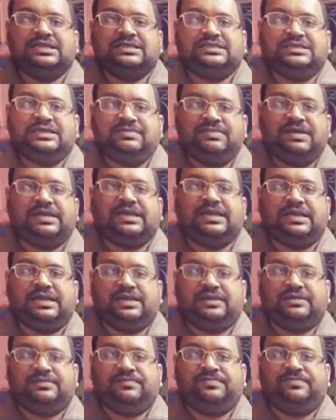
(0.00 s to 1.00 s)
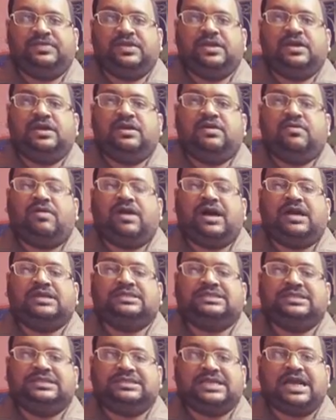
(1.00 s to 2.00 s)
cimetidine
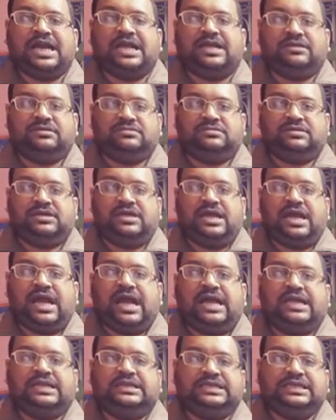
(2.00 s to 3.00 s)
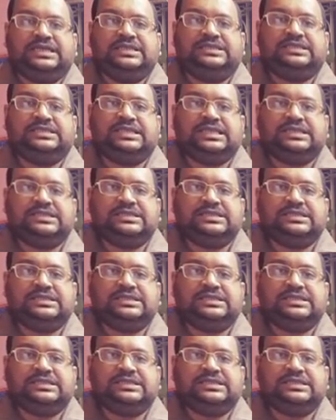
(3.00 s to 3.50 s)
was designed, and this